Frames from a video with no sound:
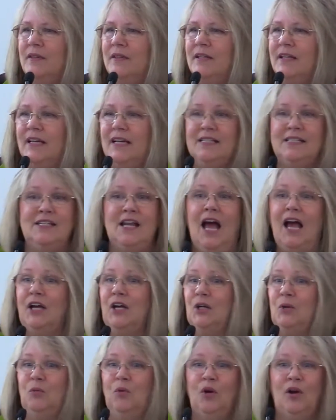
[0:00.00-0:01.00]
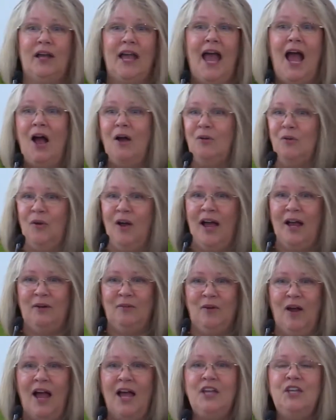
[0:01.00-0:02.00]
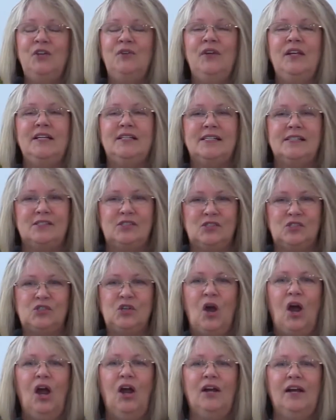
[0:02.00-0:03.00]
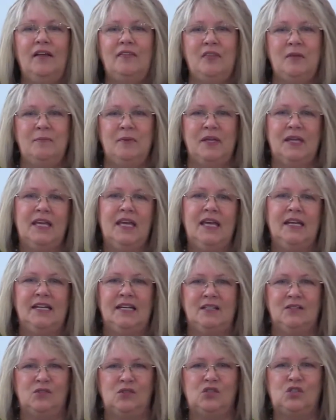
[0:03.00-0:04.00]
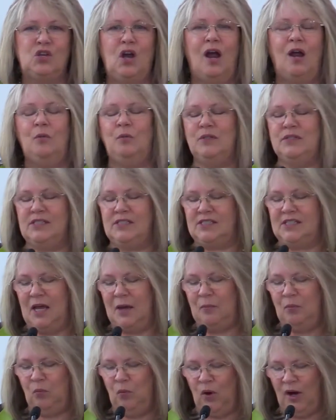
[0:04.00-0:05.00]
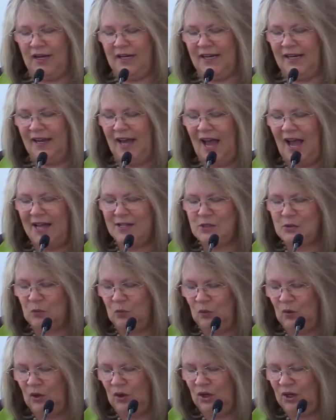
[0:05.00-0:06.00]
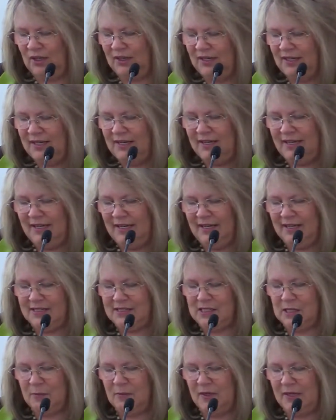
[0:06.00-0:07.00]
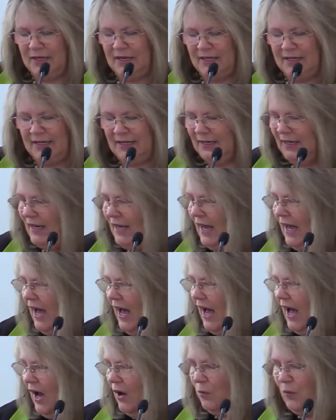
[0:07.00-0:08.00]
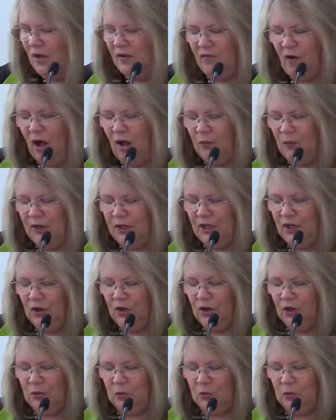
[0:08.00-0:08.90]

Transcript: it's not going to work out right, right? You need to start at the beginning. Start with step one, and God's Word is the beginning. Uh, we have already heard